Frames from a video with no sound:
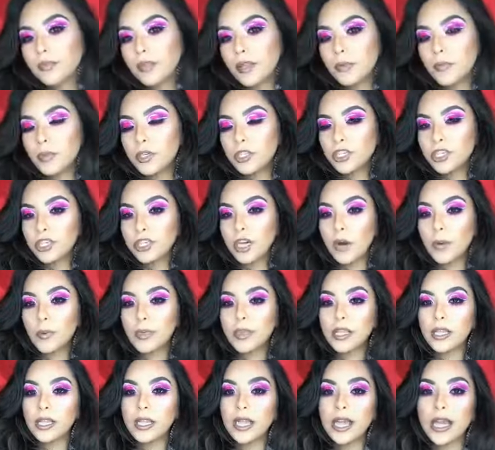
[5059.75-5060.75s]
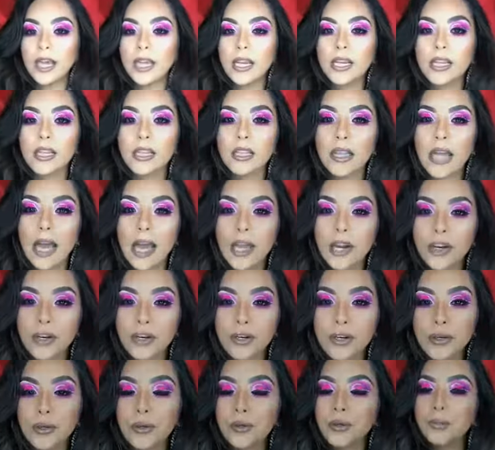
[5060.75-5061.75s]
We should have gone with a, like a lighter
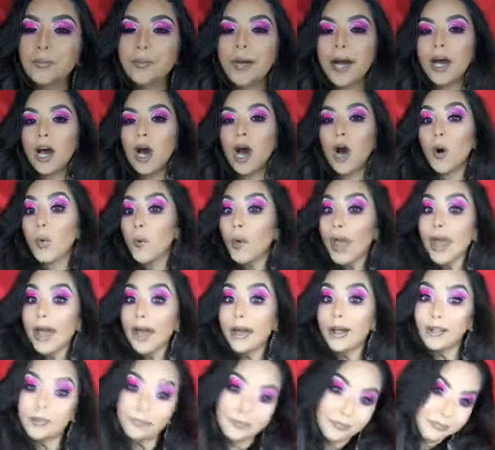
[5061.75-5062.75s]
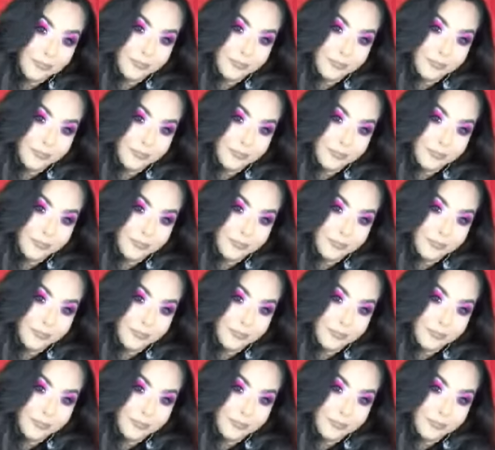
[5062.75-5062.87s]
nude. But oh well.